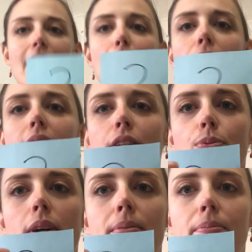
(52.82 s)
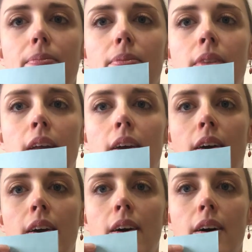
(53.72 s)
How about this one?
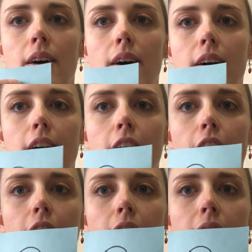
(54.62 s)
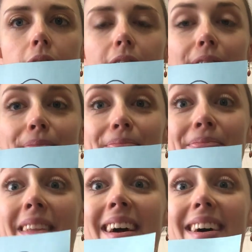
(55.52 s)
A curve,
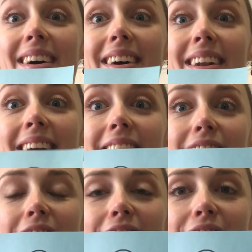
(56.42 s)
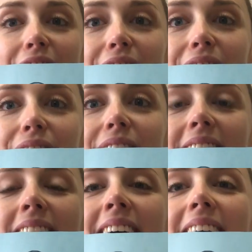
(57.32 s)
another curve.
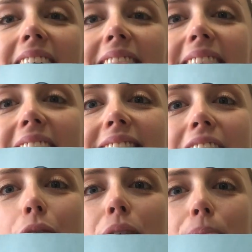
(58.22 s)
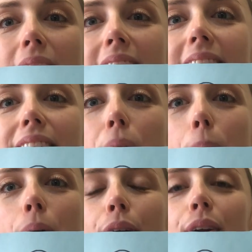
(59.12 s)
That's how we make the
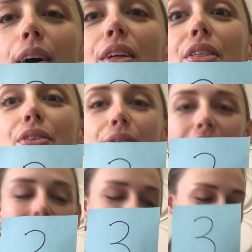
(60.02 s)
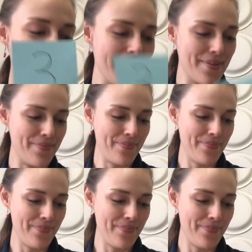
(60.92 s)
number three.